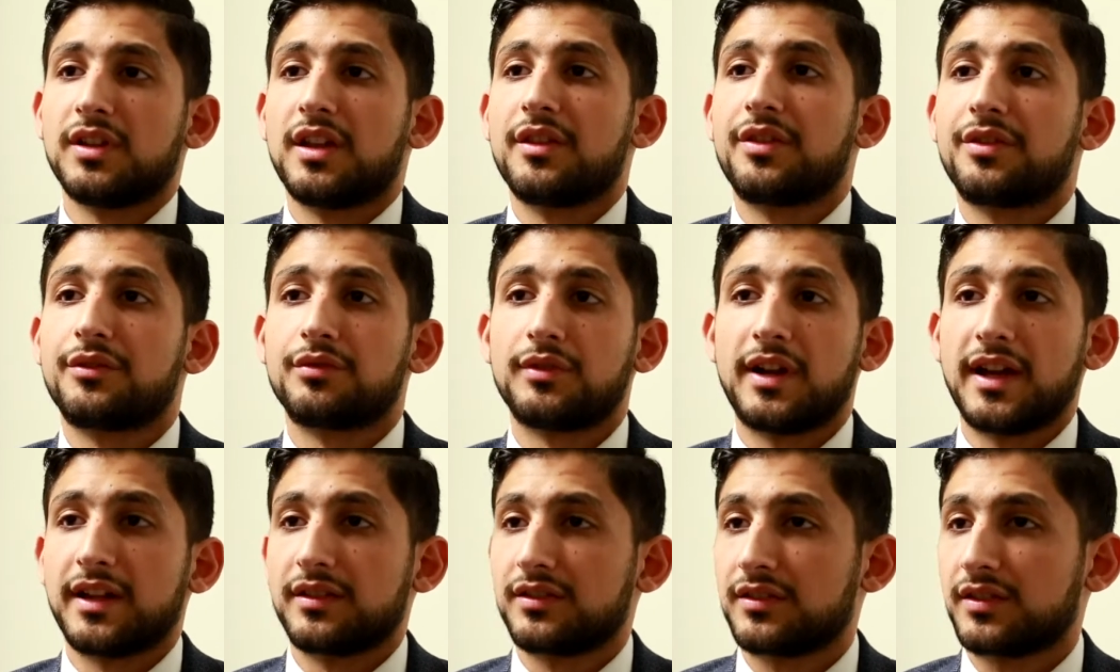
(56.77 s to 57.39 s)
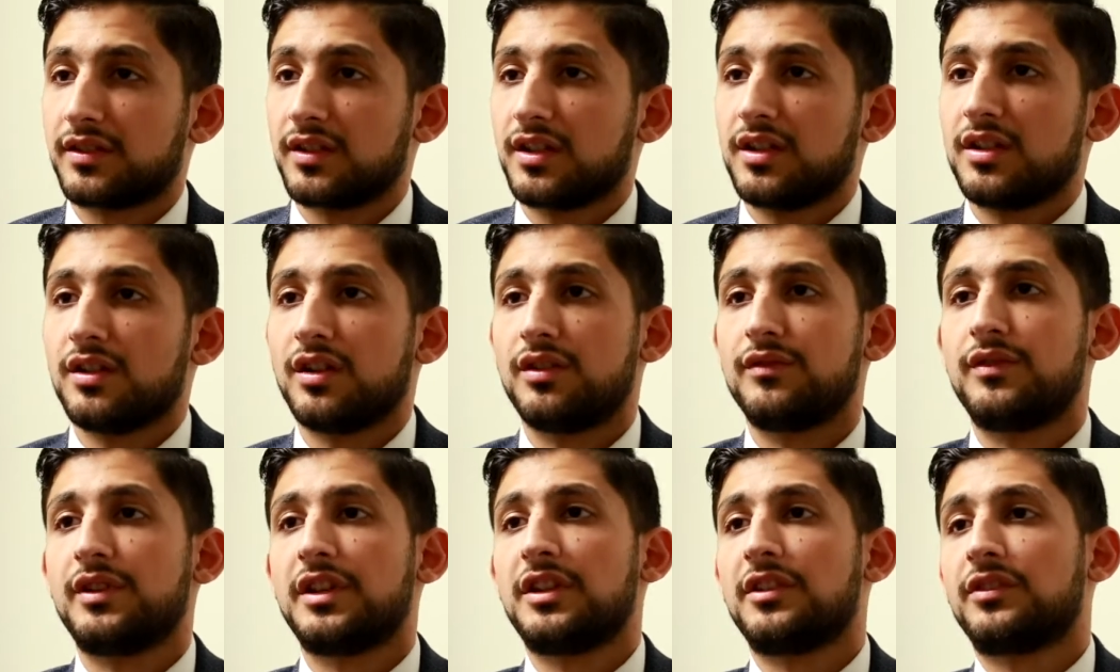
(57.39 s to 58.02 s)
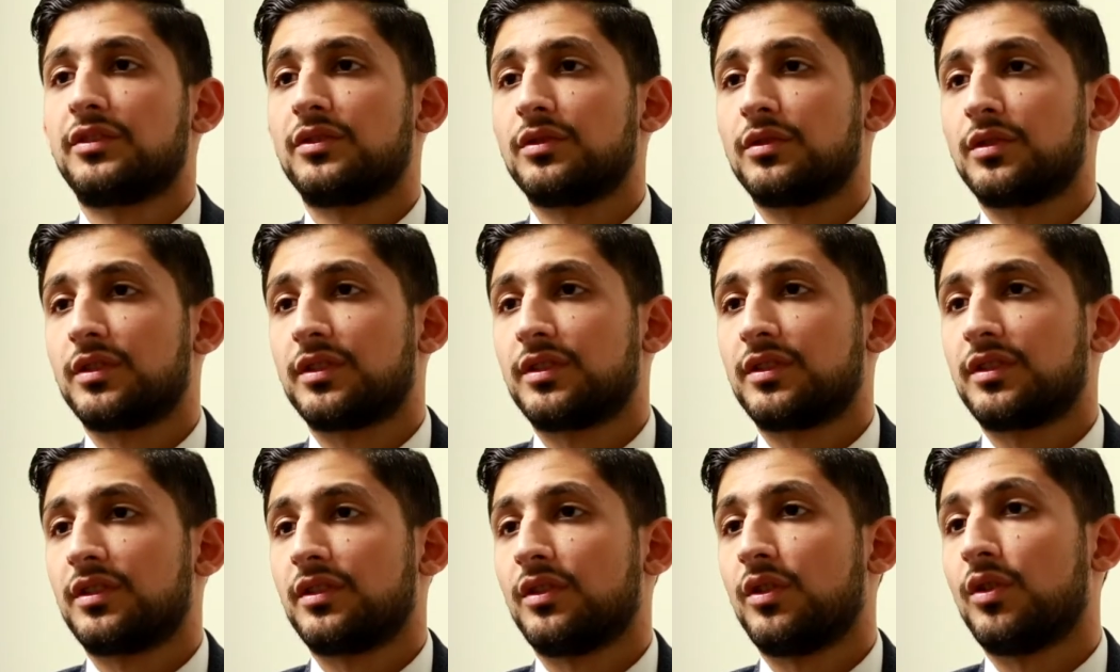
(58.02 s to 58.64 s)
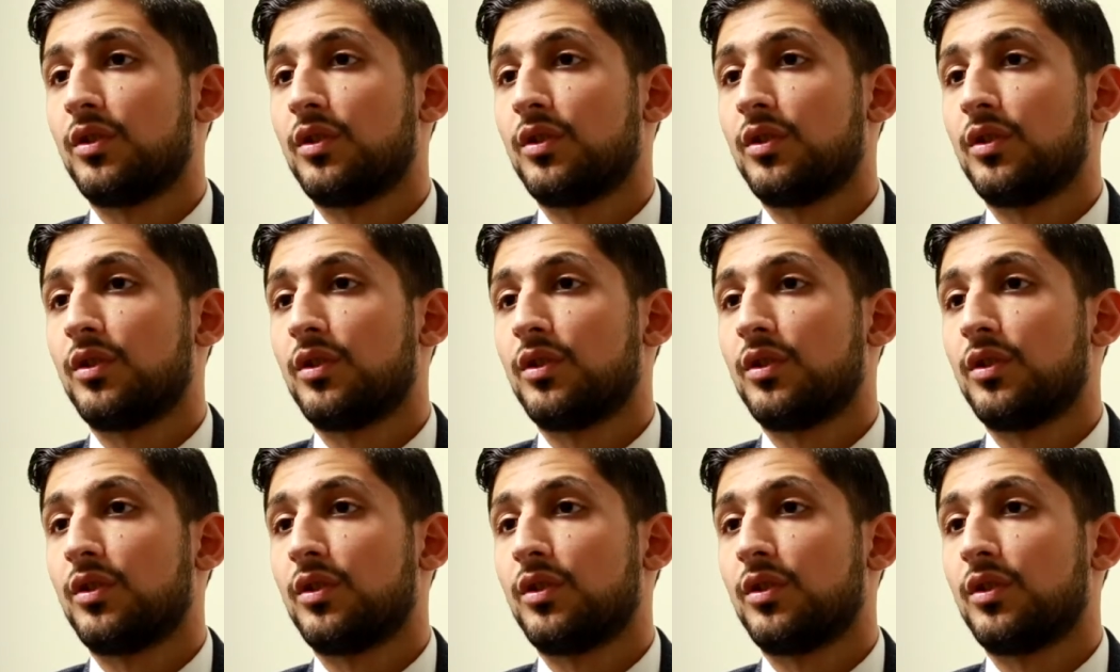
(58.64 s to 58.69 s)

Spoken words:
a threat of any sort,